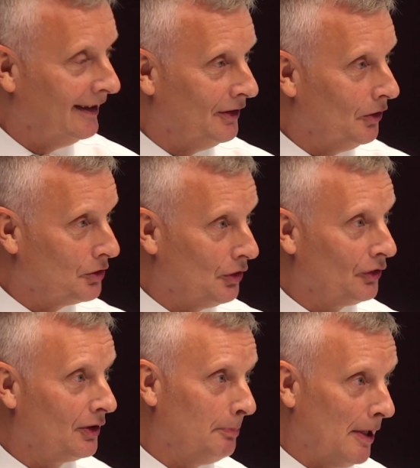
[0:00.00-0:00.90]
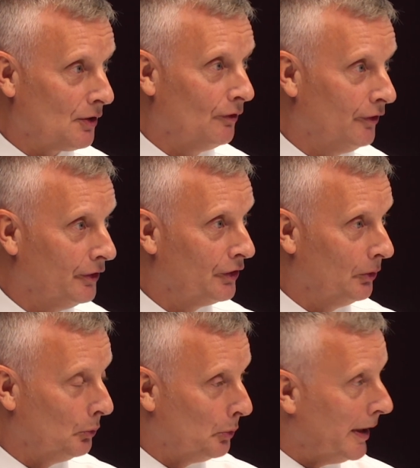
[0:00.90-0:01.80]
Not just the pension funds that
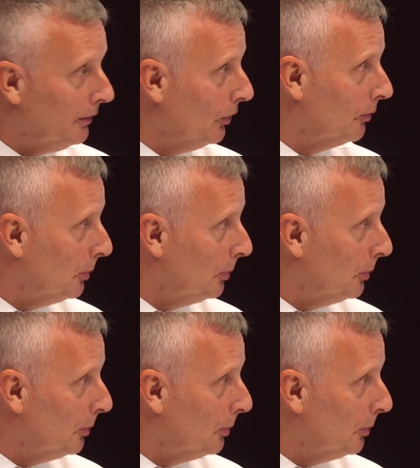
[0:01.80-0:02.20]
we run,